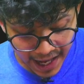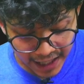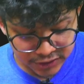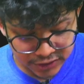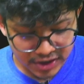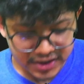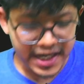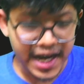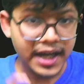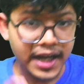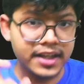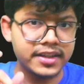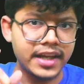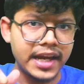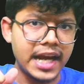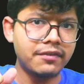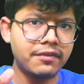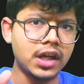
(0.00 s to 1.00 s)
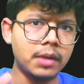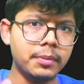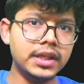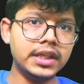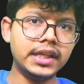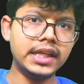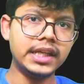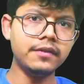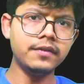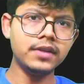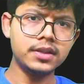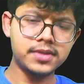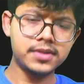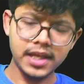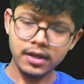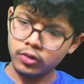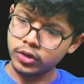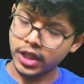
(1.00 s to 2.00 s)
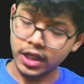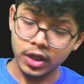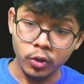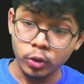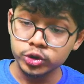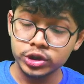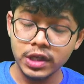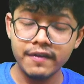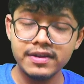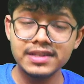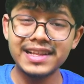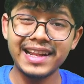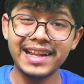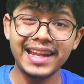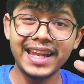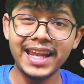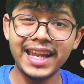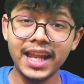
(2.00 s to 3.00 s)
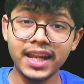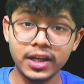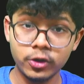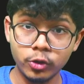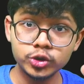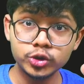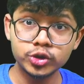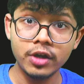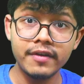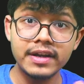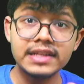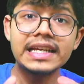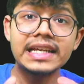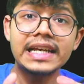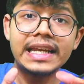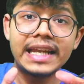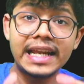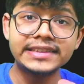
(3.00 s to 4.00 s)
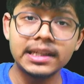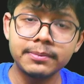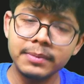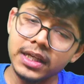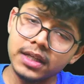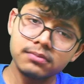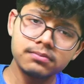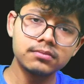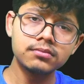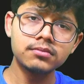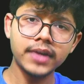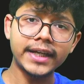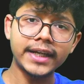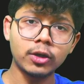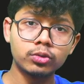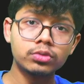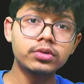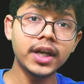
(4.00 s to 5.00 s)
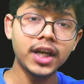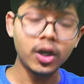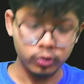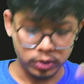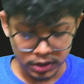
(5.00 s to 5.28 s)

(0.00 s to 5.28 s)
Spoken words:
soon as 8 will come in, he will say, okay, whosoever is less than me, get out.